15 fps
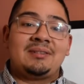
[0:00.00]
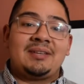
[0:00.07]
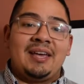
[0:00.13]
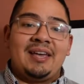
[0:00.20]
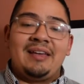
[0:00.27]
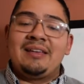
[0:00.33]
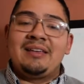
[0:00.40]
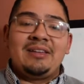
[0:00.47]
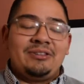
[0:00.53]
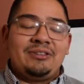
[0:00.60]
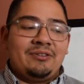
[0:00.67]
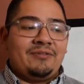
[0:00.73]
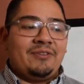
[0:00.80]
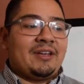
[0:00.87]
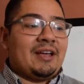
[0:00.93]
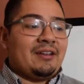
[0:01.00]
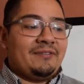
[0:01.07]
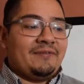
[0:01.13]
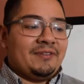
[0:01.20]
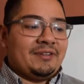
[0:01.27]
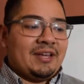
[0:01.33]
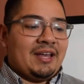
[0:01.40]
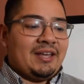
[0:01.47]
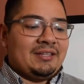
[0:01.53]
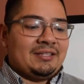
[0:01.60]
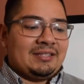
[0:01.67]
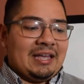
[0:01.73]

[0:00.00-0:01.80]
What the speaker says: Okay, don't freak out if it does.